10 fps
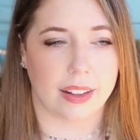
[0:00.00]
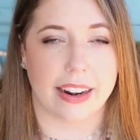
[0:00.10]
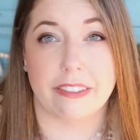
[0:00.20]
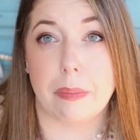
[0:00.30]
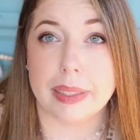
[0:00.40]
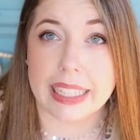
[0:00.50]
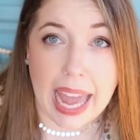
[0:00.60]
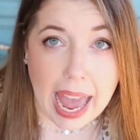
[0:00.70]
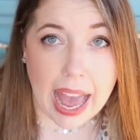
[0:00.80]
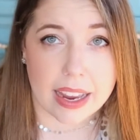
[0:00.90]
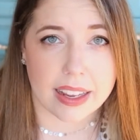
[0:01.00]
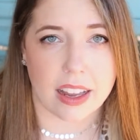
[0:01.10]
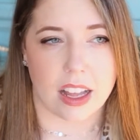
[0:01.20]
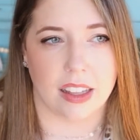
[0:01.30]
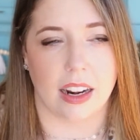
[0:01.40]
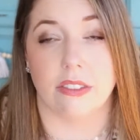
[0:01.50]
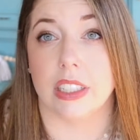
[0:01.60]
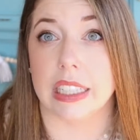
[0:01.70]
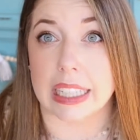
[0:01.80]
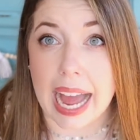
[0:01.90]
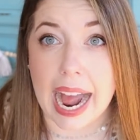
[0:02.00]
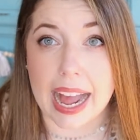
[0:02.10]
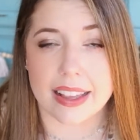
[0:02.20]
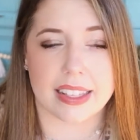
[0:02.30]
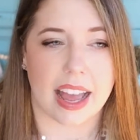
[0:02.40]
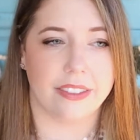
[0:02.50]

a lot of black, a lot of glass.